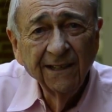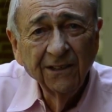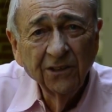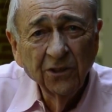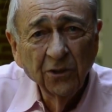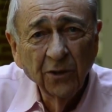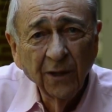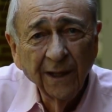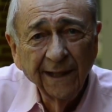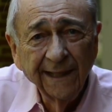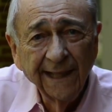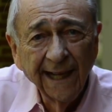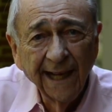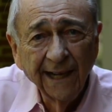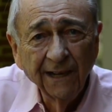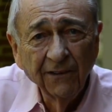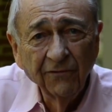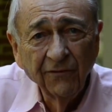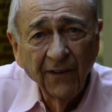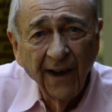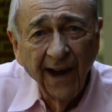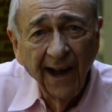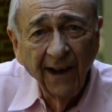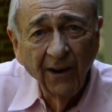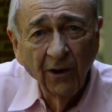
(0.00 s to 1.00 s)
to
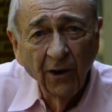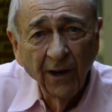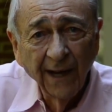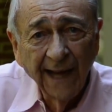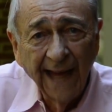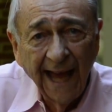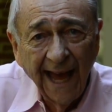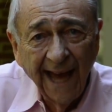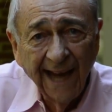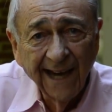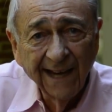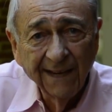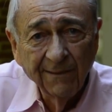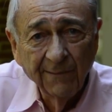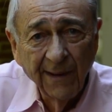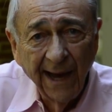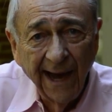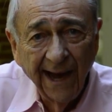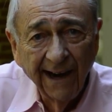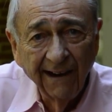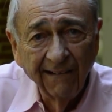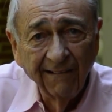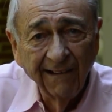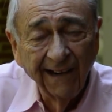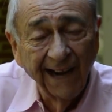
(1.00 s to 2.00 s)
identify organic
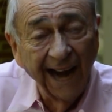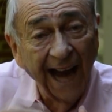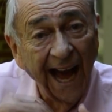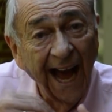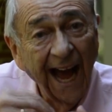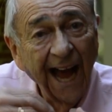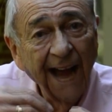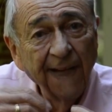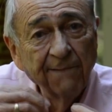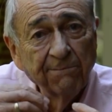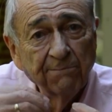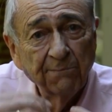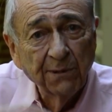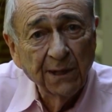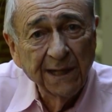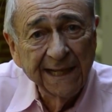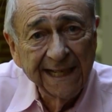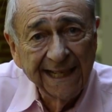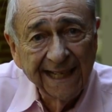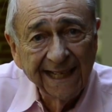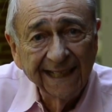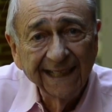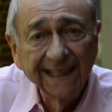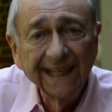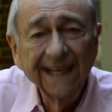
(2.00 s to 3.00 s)
matter, and I
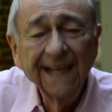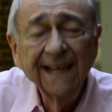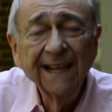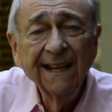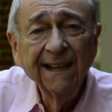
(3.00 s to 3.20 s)
predict